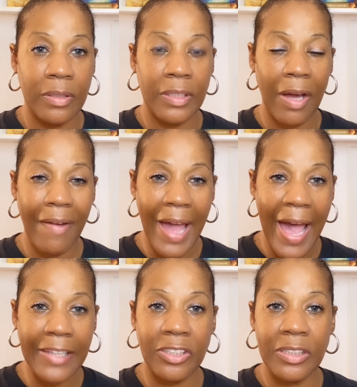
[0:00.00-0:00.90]
Their
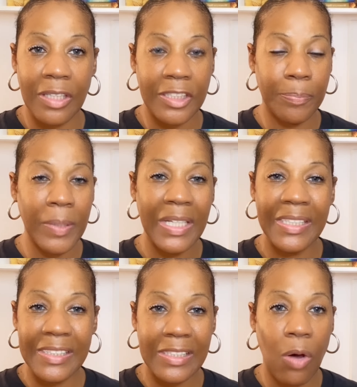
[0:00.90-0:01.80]
actions are speaking
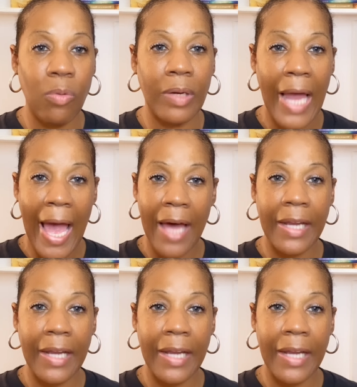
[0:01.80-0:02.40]
so loud.